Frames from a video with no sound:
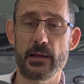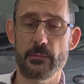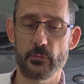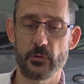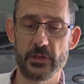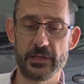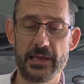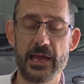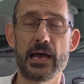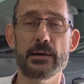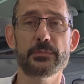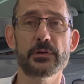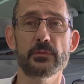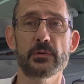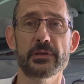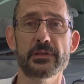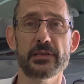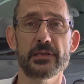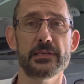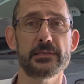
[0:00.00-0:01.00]
I'm really happy
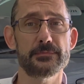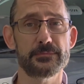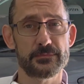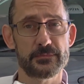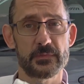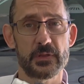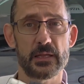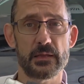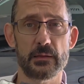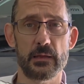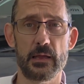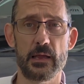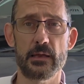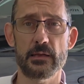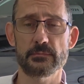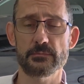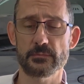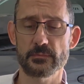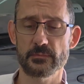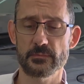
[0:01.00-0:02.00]
with it
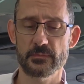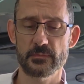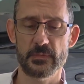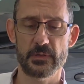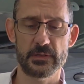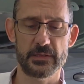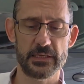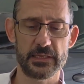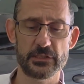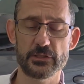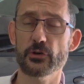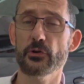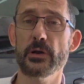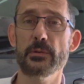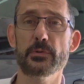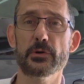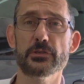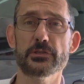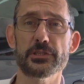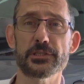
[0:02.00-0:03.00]
and think it's a
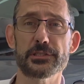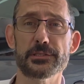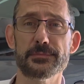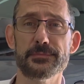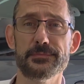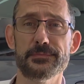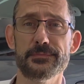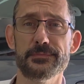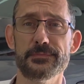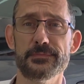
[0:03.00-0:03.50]
great purchase.